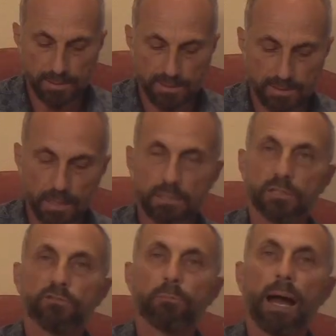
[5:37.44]
the
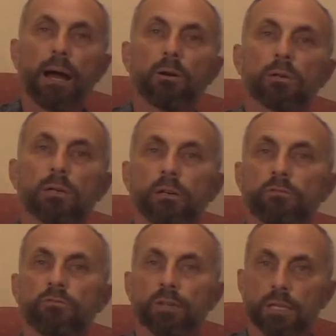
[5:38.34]
seductive power
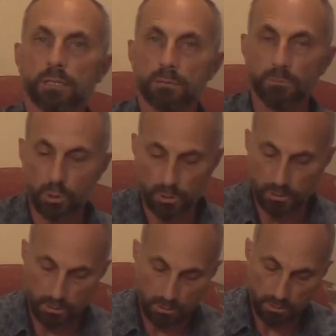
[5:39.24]
of victimhood.